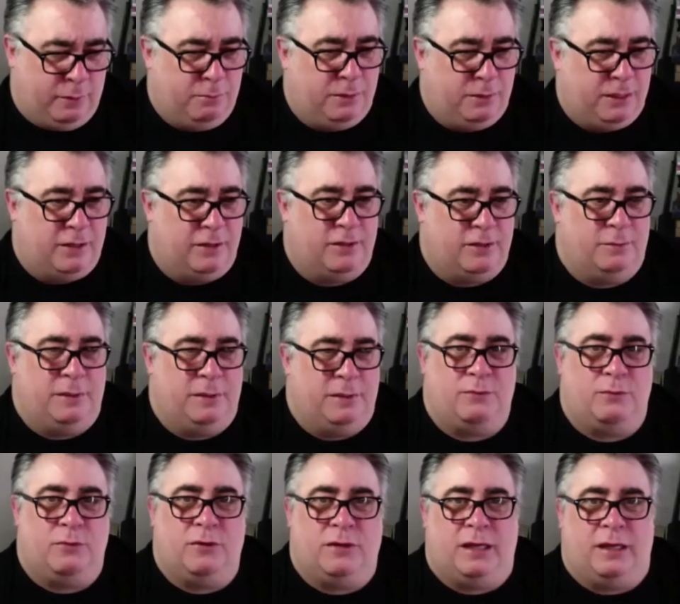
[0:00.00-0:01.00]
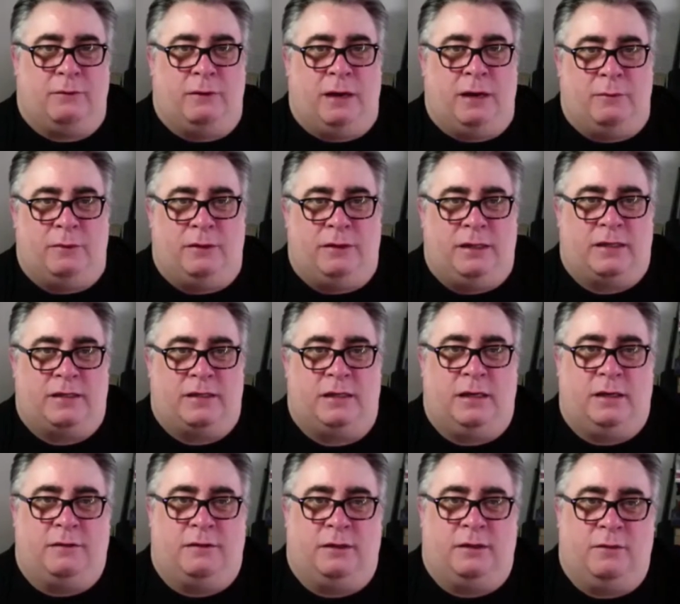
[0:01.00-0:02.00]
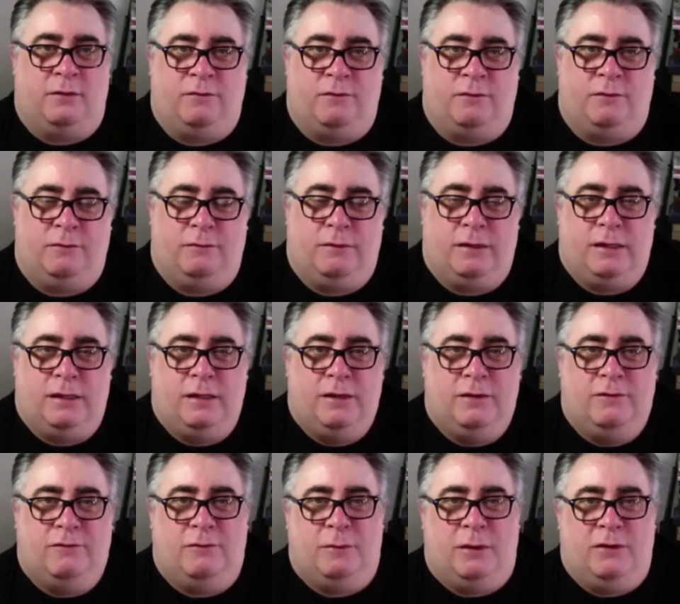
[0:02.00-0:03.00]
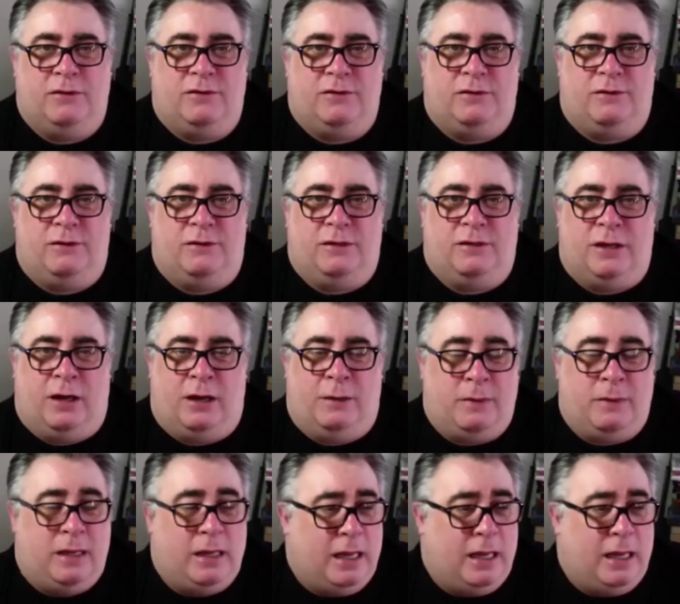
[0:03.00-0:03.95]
because I mean he's walking around with next to nothing on for most of the time,